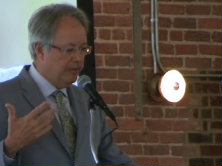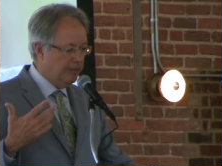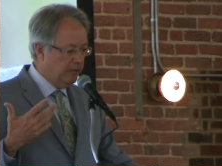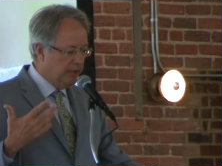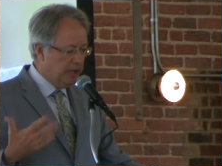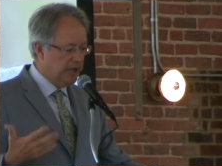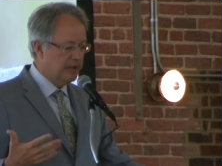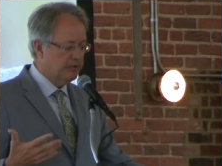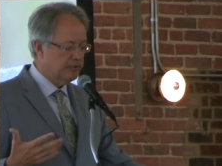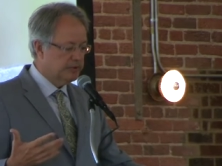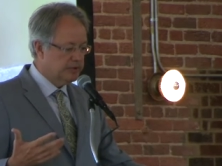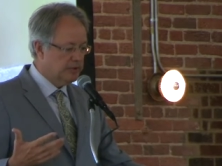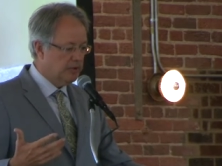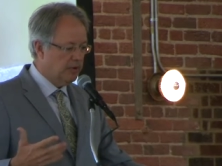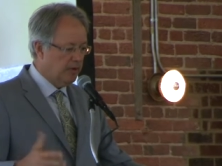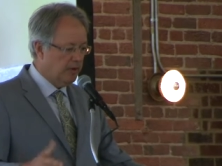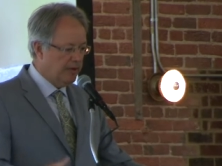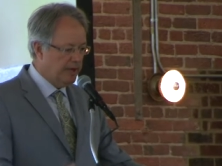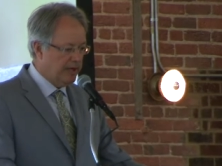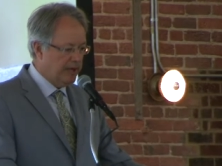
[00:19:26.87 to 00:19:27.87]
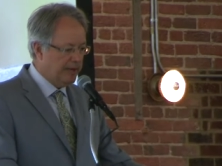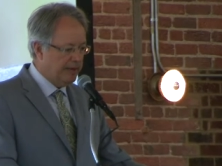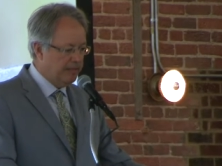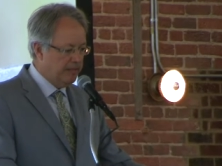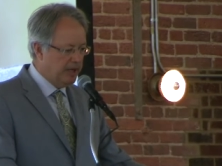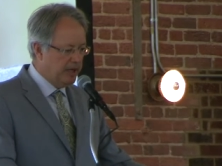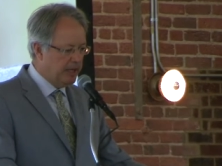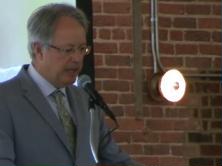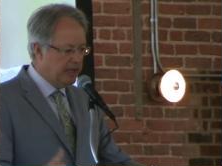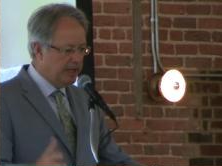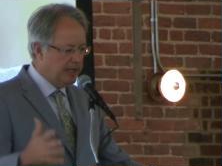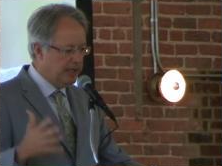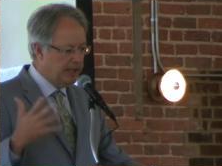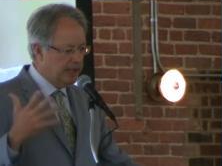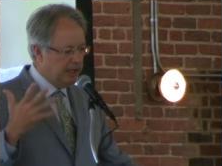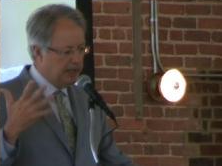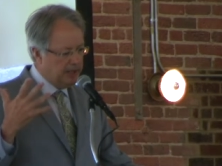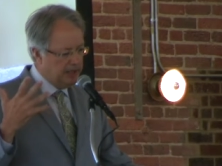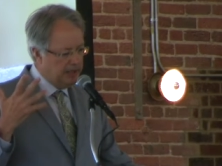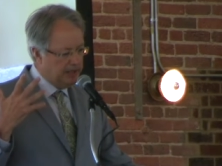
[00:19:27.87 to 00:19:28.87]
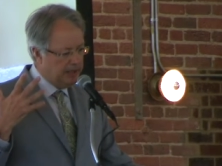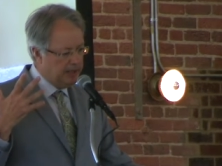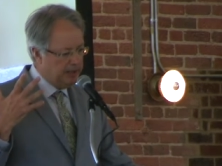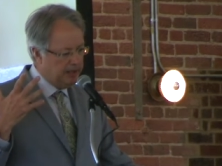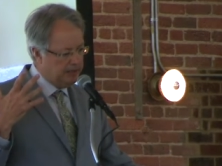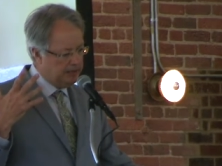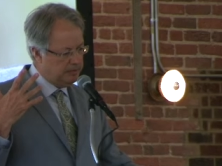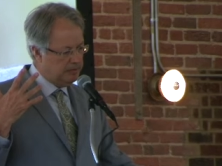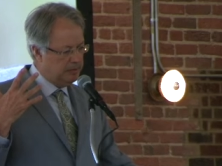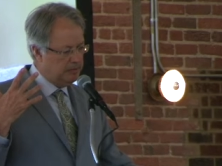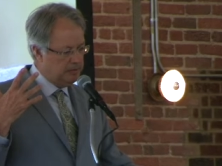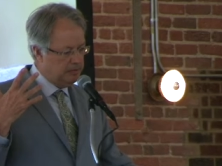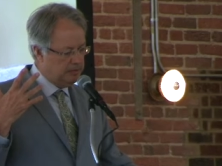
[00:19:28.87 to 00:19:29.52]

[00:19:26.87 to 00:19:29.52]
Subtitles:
when I was growing up, and